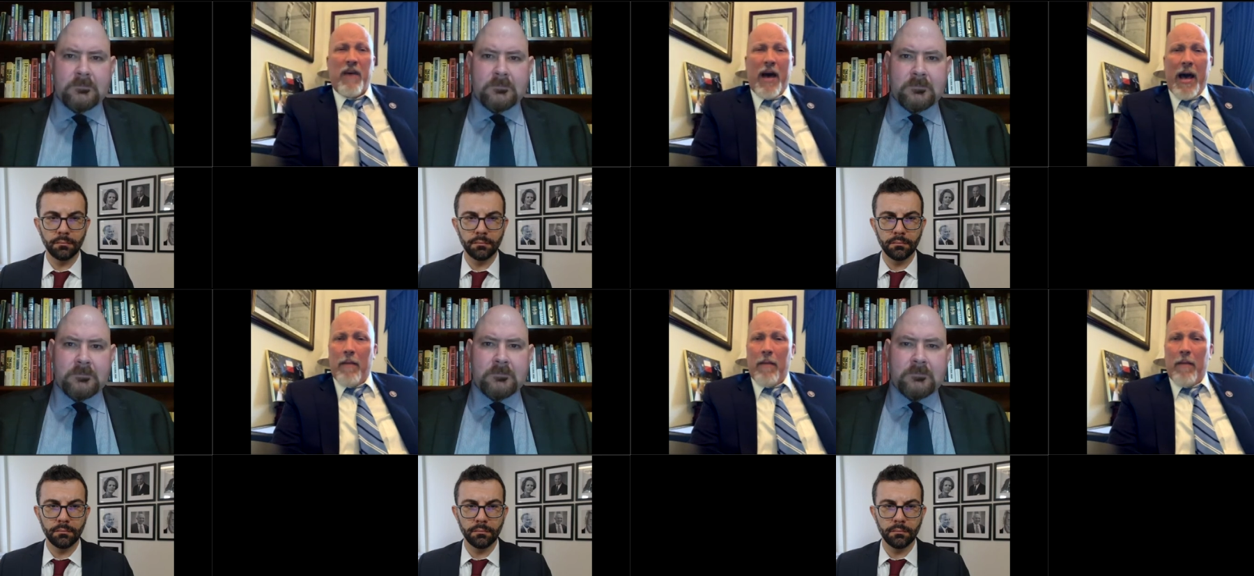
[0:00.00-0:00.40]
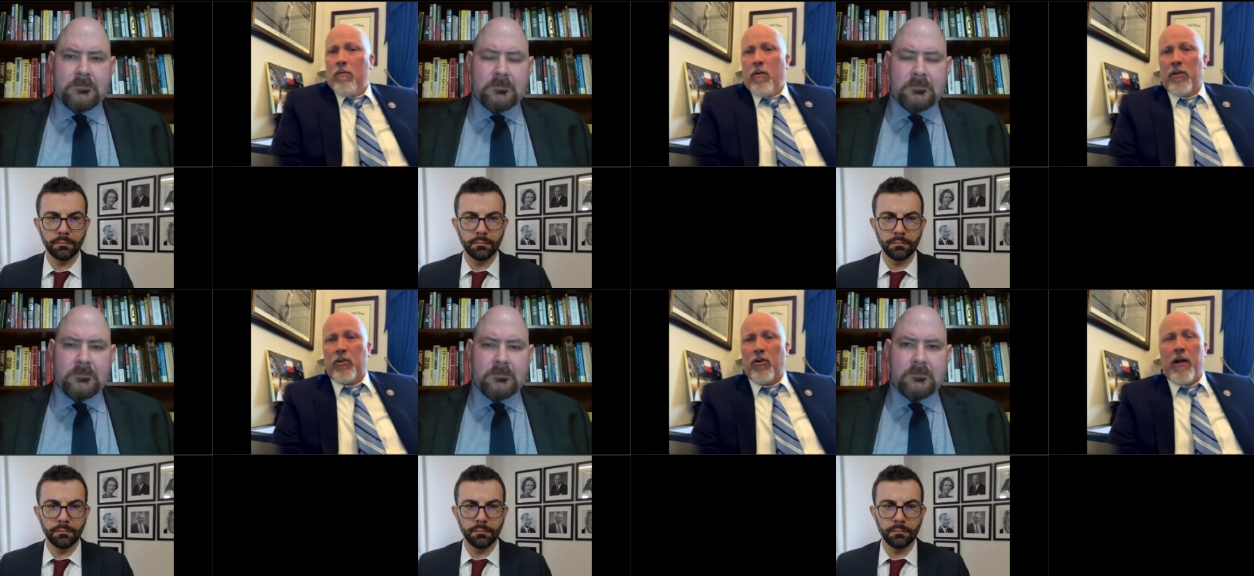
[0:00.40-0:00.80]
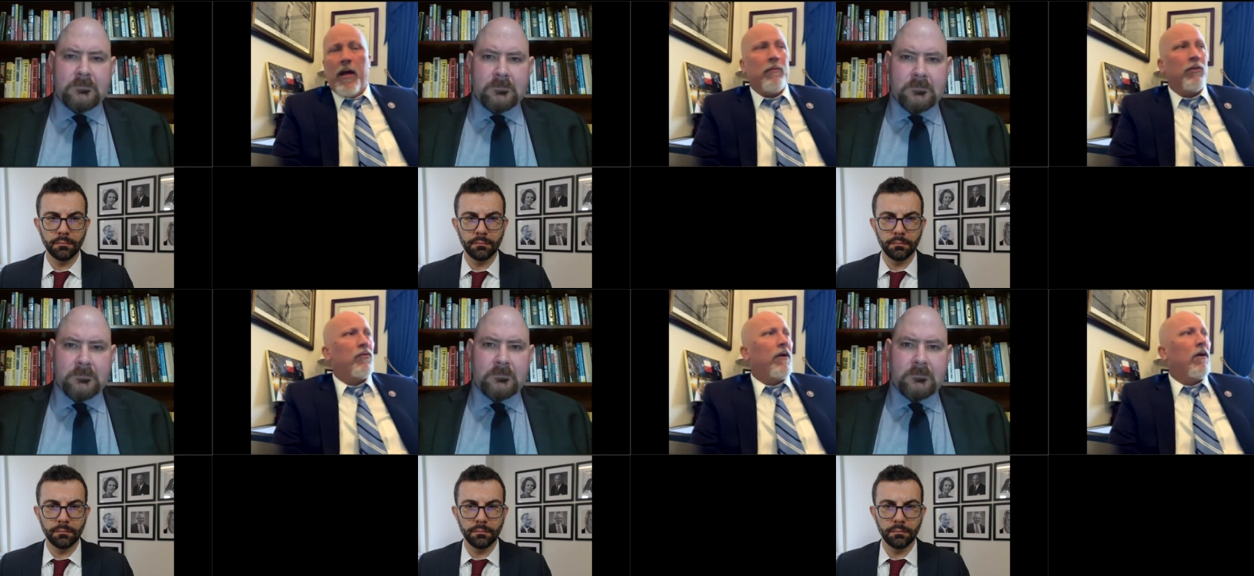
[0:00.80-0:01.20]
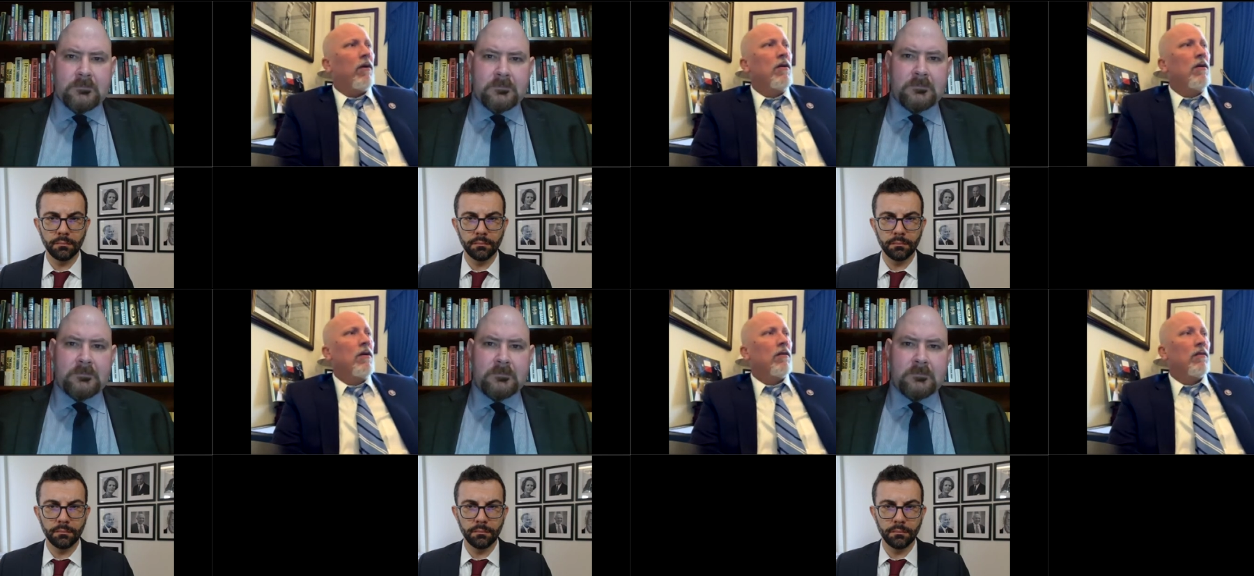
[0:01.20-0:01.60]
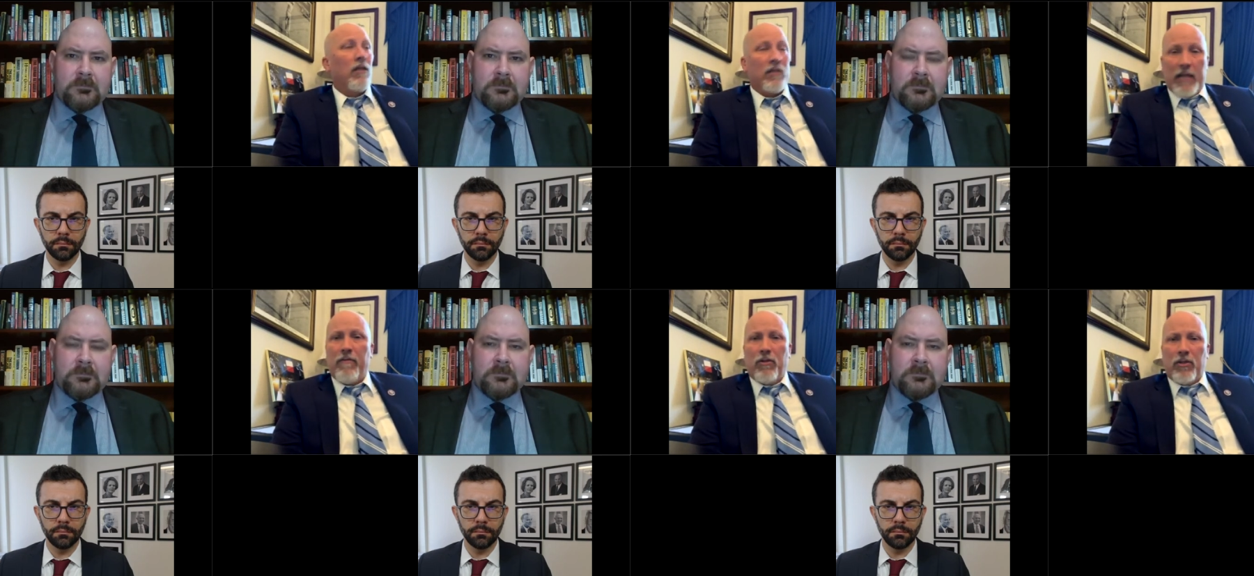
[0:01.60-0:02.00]
Speaker 1: vibrant Western Hemisphere,
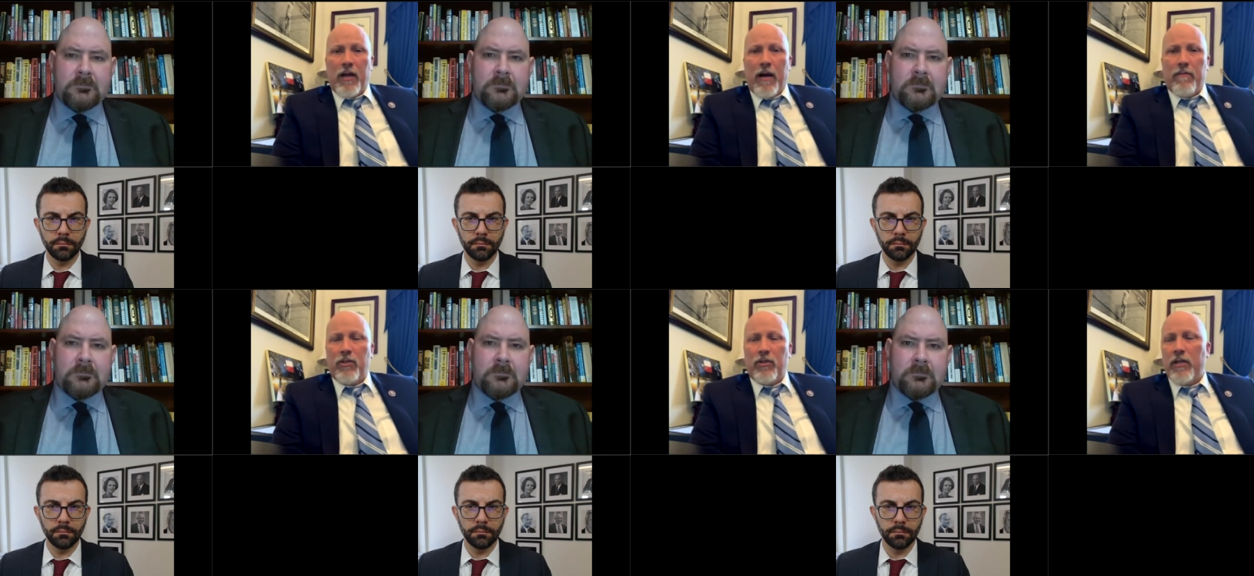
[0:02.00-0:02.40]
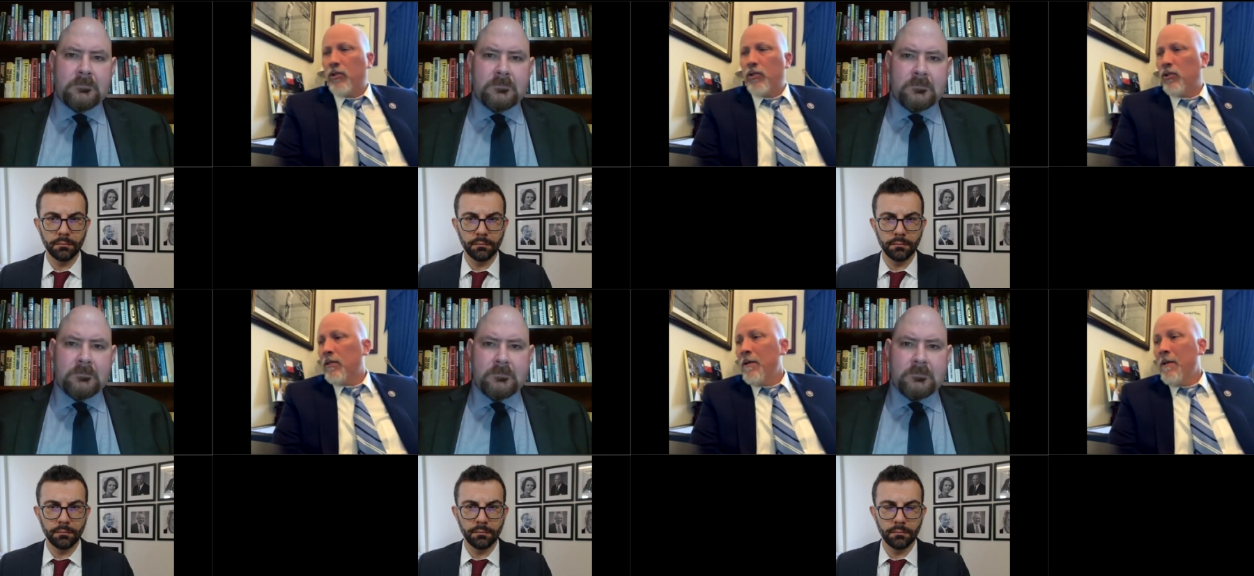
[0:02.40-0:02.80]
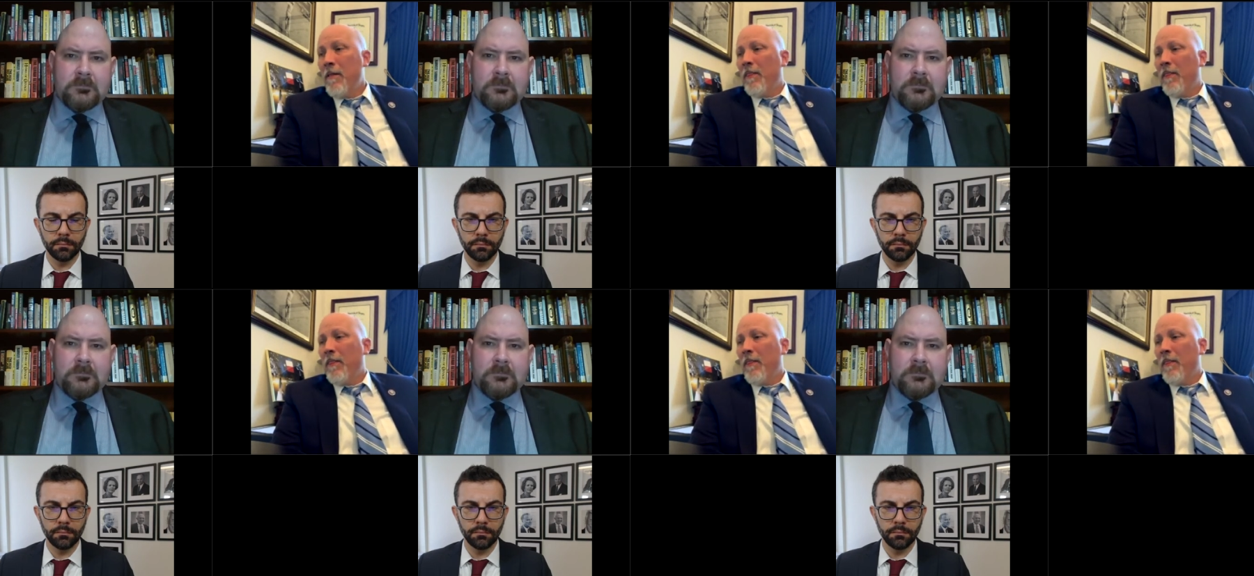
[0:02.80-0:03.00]
let's have those conversations.